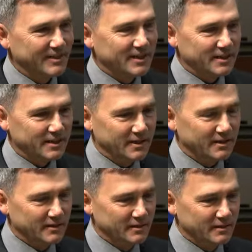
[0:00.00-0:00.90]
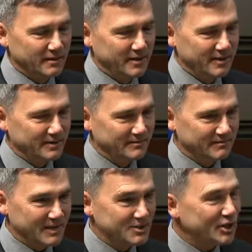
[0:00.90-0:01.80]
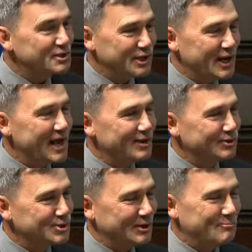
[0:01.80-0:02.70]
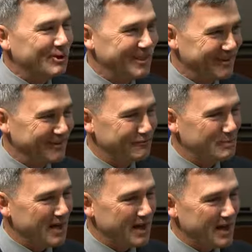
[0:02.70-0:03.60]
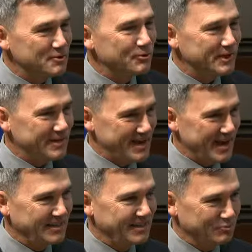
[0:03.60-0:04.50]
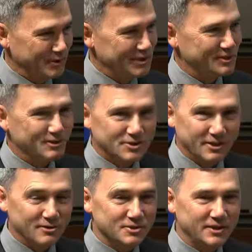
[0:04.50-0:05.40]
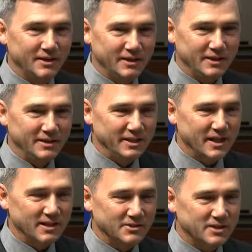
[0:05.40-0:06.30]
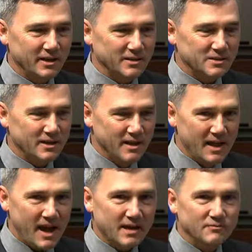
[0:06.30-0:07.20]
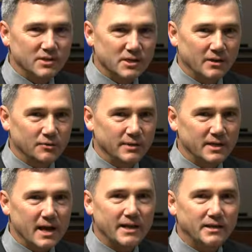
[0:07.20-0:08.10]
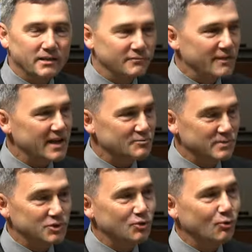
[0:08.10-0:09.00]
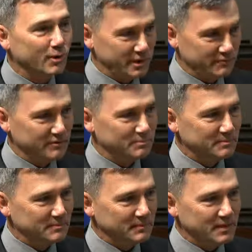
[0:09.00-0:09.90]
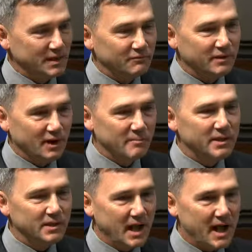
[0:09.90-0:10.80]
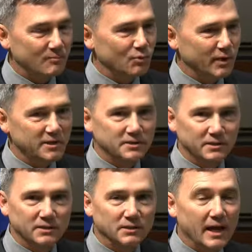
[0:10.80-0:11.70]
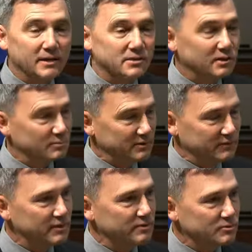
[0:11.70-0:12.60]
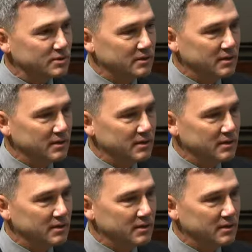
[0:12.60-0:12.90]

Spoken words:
Well, I'd say today there's somewhere in the area of about 190 regional centers in the United States. Out of this 190, the vast majority of them have come into operation in the last couple of years.